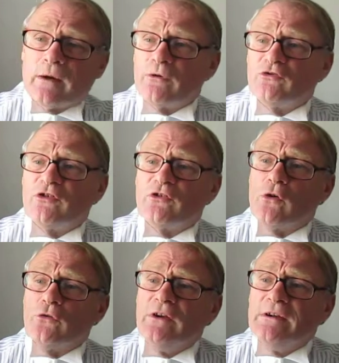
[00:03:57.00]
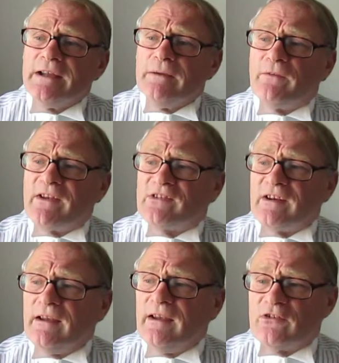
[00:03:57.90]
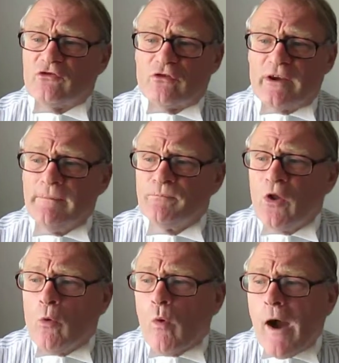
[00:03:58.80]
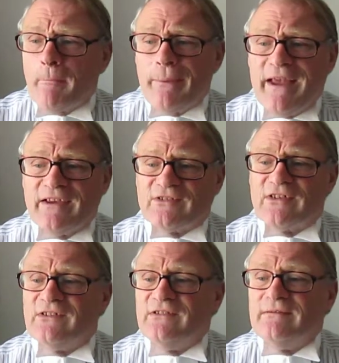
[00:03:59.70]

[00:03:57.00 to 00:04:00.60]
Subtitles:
which is on investing in history, why it pays to